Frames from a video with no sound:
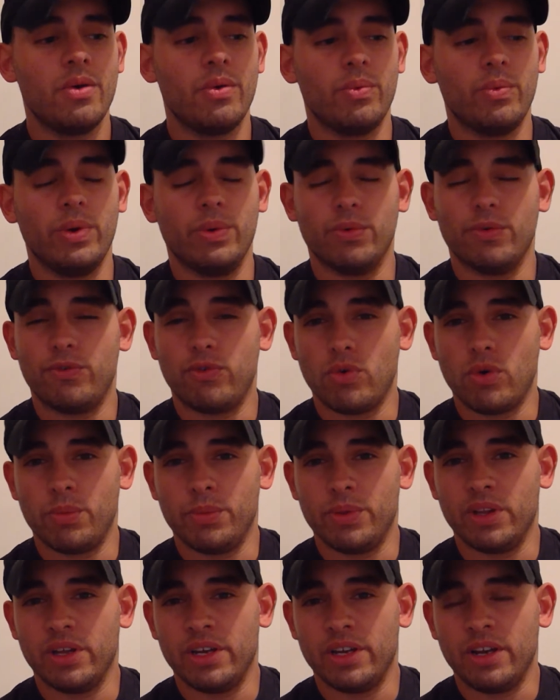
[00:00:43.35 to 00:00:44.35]
We will
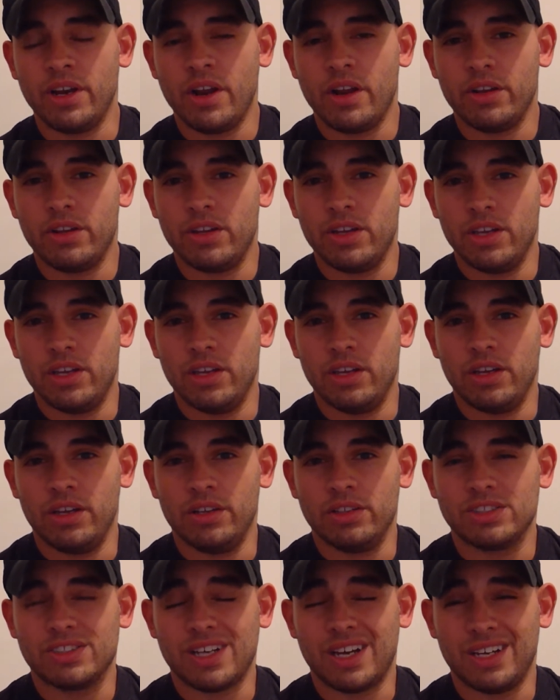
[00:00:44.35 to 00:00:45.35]
formulate
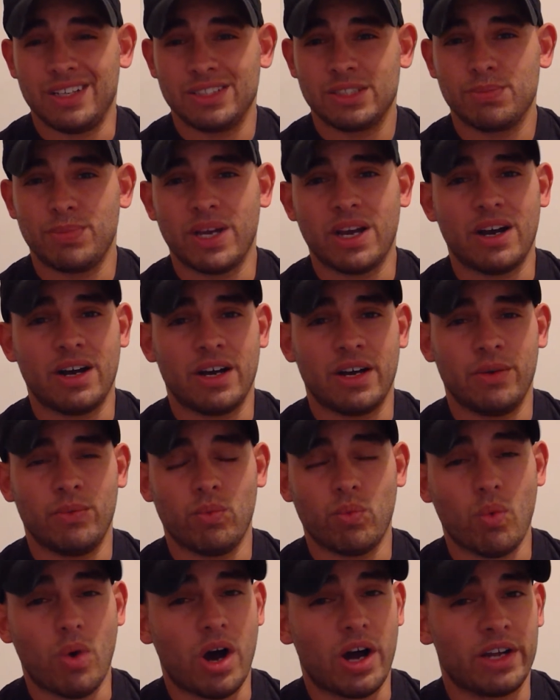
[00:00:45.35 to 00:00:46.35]
the science behind
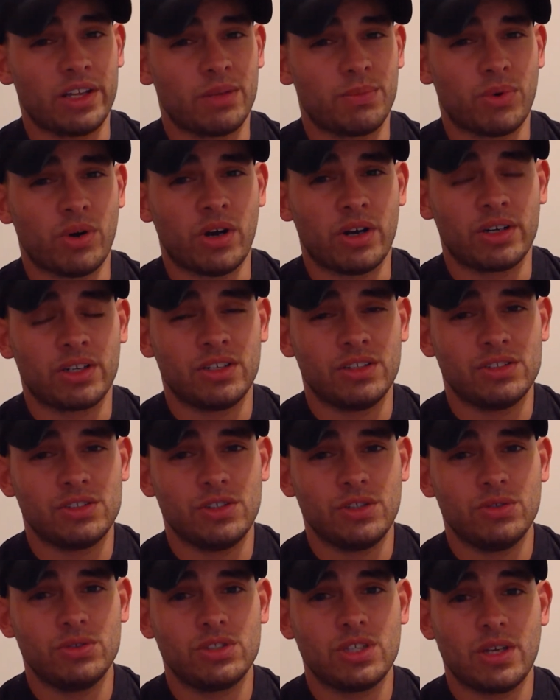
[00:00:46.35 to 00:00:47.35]
why the product is
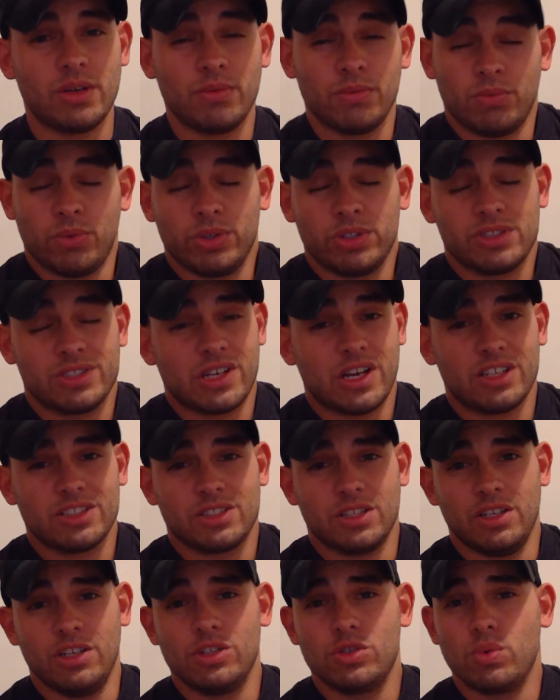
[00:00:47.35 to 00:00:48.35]
used, and we'll
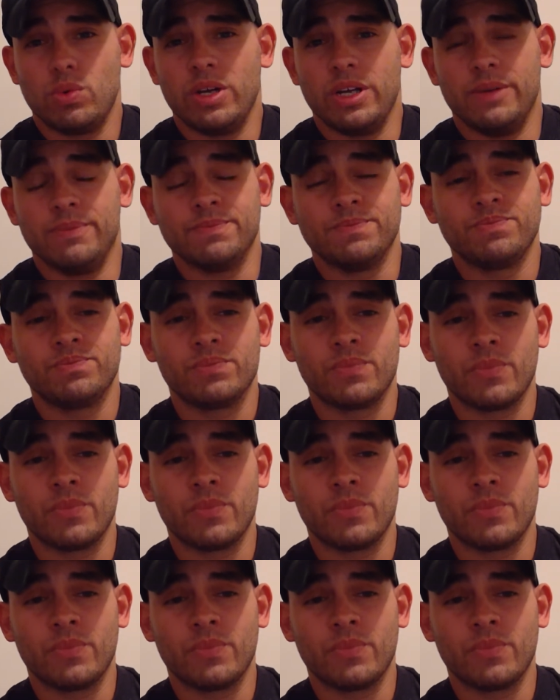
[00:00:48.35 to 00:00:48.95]
discuss it each week.